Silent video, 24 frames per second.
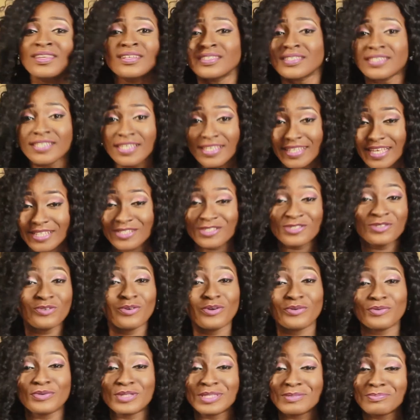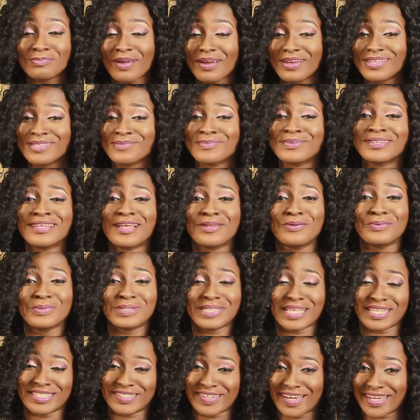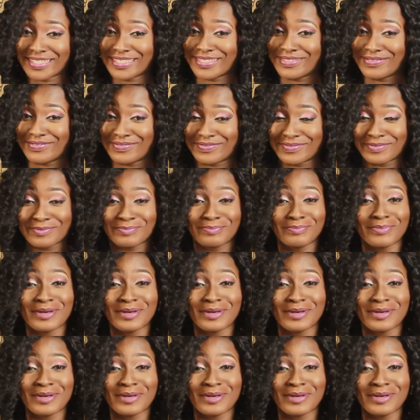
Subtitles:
See, there's nothing wrong with marrying somebody that looks attractive.